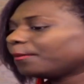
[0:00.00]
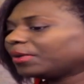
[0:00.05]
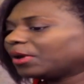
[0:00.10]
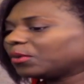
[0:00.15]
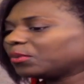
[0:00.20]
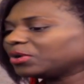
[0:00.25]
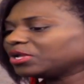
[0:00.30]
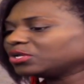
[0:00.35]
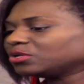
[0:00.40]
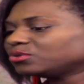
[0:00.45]

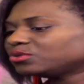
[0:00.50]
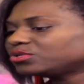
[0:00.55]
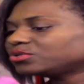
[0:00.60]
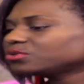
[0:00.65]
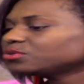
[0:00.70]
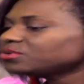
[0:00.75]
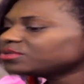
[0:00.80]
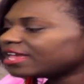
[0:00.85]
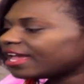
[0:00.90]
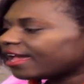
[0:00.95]
But when you
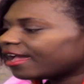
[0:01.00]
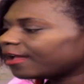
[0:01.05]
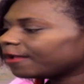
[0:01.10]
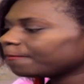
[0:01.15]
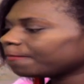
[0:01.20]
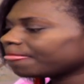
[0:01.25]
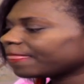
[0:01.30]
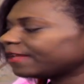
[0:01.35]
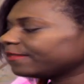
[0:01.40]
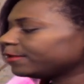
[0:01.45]
do
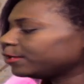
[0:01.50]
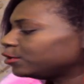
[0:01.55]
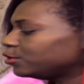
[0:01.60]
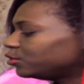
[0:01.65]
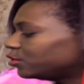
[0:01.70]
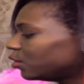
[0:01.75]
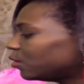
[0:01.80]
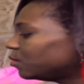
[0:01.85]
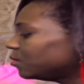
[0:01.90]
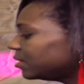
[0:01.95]
that and then
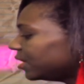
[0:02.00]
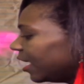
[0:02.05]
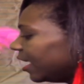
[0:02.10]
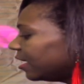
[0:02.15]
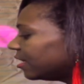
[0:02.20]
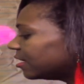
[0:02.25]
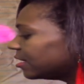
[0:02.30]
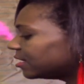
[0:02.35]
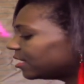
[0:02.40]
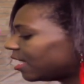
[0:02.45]
you don't
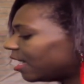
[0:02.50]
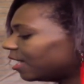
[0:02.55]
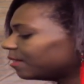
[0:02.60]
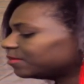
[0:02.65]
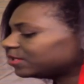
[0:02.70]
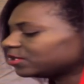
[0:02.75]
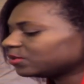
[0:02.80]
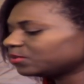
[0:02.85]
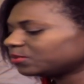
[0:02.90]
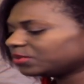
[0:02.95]
take the
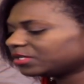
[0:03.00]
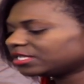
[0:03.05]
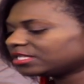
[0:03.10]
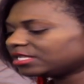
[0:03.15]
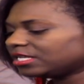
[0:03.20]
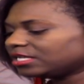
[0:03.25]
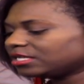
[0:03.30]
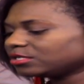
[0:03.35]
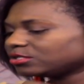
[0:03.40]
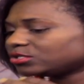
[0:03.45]
time to
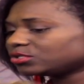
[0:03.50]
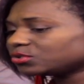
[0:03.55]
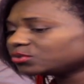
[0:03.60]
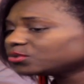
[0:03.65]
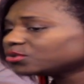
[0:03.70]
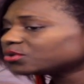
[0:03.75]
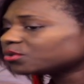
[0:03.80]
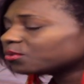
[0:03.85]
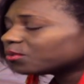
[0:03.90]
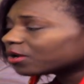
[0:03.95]
really
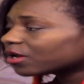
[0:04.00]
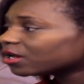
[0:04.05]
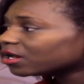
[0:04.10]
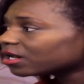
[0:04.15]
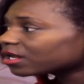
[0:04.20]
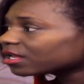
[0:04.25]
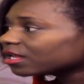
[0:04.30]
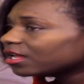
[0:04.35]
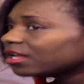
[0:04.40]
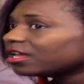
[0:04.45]
do the
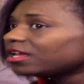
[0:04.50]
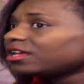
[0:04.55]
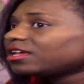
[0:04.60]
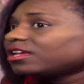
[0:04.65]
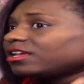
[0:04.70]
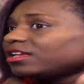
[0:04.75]
work,